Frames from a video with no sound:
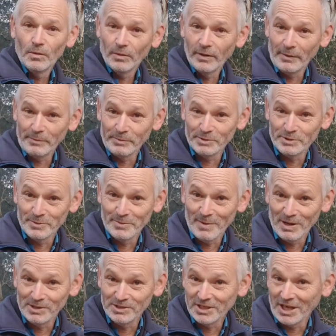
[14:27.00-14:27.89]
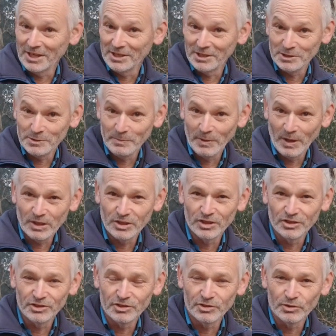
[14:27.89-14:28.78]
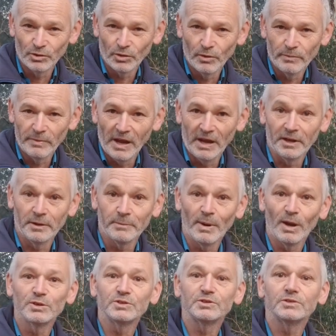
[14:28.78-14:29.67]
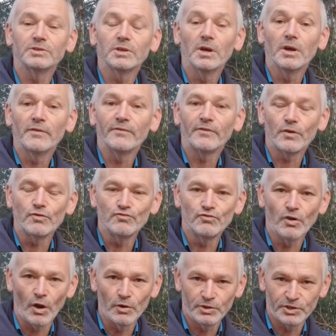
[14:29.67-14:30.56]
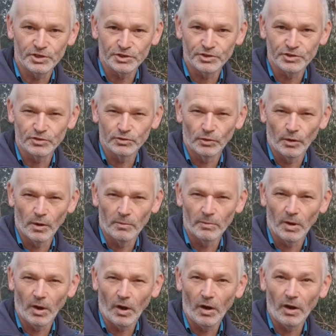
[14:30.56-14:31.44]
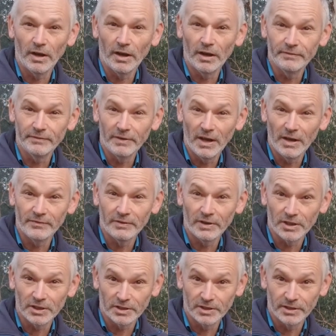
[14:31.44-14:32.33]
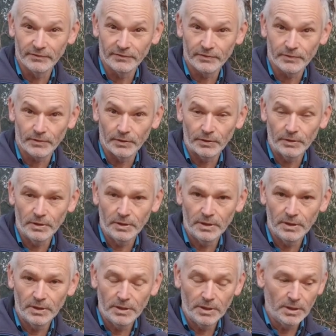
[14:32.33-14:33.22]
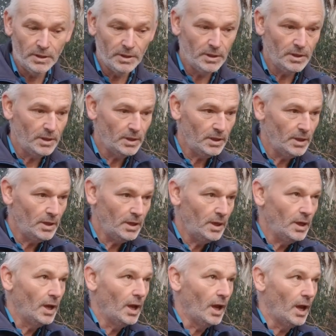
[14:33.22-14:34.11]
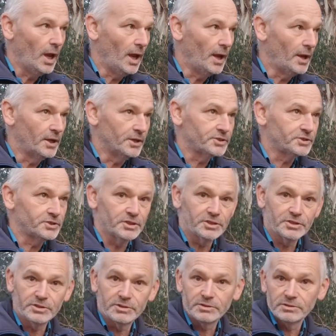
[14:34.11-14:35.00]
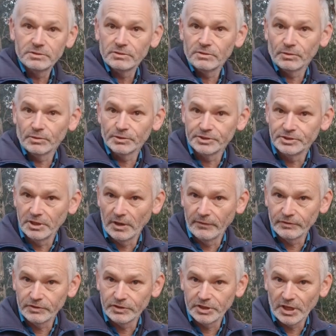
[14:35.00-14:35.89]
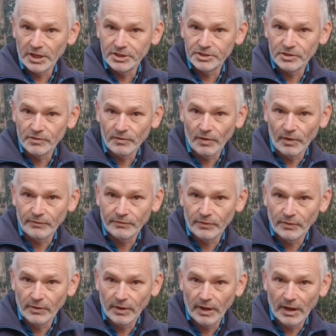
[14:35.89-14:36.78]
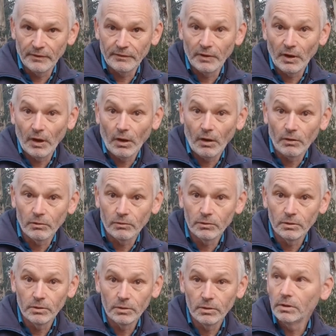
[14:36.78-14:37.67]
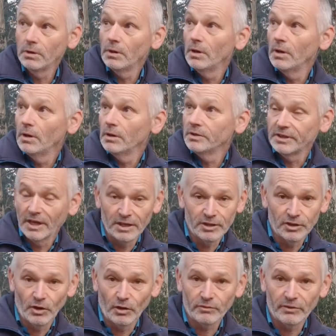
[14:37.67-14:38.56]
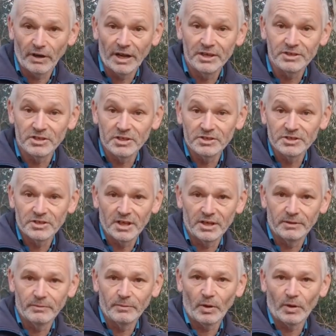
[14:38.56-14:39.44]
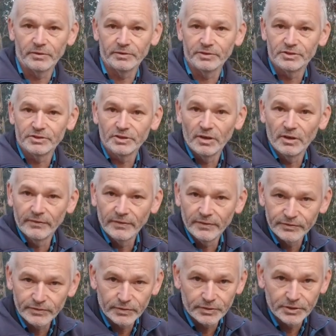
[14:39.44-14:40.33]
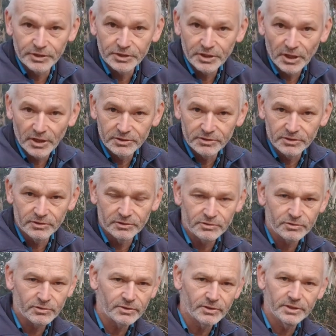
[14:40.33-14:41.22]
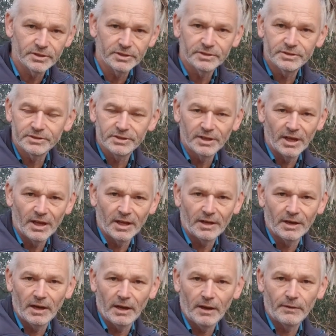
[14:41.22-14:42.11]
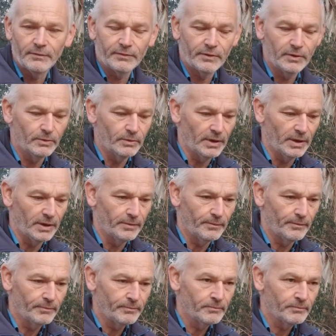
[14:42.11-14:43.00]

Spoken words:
Well, that was the most unexpected storm and the most ferocious storm I have ever lived through. It has just caused devastation right throughout the whole Dandenong Ranges and in my reserve. I've already showed you the trees down everywhere.